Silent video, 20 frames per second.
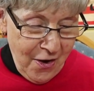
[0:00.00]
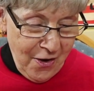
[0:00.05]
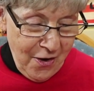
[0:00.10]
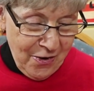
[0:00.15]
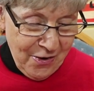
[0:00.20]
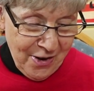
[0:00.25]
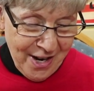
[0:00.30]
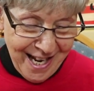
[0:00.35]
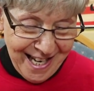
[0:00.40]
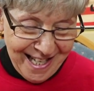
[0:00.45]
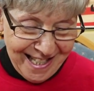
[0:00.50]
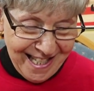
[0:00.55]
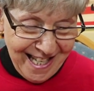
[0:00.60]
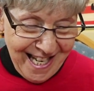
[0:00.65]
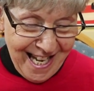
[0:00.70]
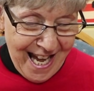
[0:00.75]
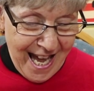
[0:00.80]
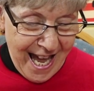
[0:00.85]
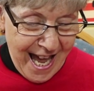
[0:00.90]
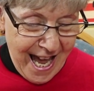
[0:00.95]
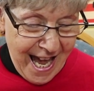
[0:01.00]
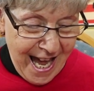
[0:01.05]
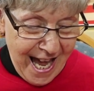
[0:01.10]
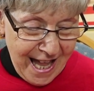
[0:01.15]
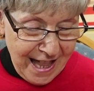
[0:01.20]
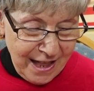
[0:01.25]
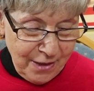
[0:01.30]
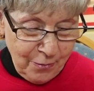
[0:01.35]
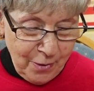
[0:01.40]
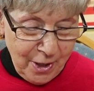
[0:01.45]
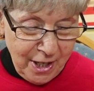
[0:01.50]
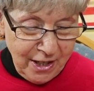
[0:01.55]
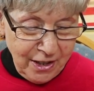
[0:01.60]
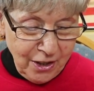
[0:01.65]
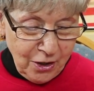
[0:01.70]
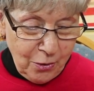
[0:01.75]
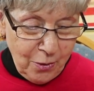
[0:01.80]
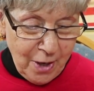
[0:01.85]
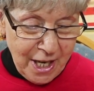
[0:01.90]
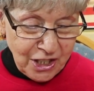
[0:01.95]
All right. And one of
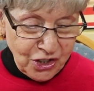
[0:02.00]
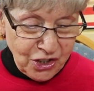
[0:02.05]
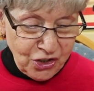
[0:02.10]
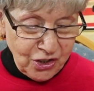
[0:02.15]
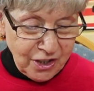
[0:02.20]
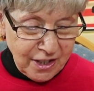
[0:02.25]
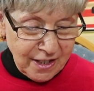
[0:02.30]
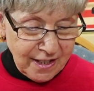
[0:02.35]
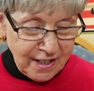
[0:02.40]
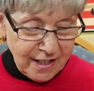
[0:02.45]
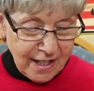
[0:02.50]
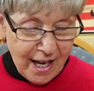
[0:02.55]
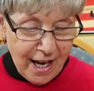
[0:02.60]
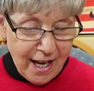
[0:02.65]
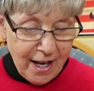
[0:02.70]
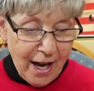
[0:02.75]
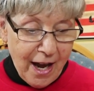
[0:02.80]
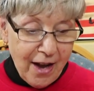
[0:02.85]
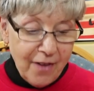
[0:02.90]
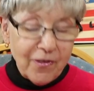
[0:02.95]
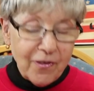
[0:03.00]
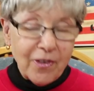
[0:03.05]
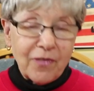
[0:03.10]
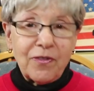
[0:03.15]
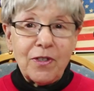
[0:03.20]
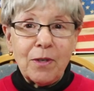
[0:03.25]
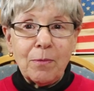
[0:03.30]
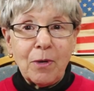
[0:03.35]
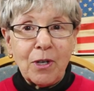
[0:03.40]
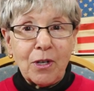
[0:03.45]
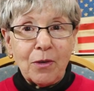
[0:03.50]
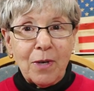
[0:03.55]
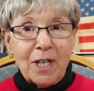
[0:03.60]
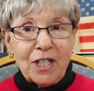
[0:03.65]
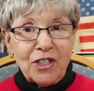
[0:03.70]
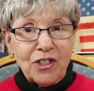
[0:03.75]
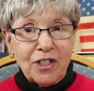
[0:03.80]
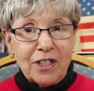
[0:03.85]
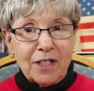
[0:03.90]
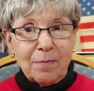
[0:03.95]
the questions, I, I have a few more
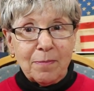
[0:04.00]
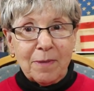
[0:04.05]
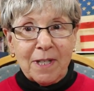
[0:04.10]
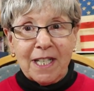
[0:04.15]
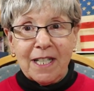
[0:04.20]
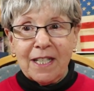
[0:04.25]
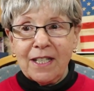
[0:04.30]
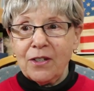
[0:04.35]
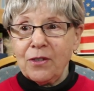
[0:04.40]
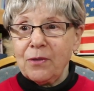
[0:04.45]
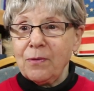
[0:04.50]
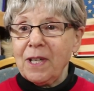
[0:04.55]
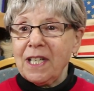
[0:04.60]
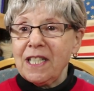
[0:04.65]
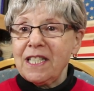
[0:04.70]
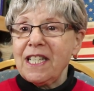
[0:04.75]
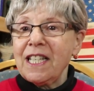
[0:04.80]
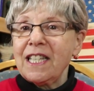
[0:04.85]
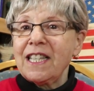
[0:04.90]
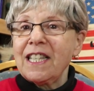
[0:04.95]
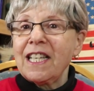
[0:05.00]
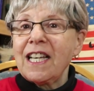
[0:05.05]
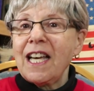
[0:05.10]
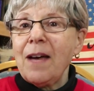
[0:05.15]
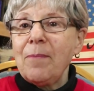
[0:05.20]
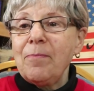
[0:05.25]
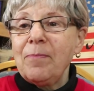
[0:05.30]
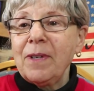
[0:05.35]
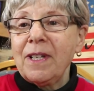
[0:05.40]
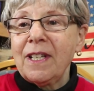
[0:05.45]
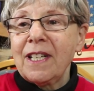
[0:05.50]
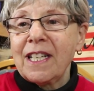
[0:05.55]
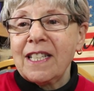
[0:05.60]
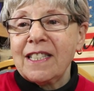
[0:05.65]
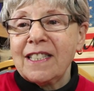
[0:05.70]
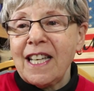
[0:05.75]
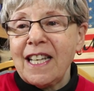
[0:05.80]
questions because here you want to take the cup because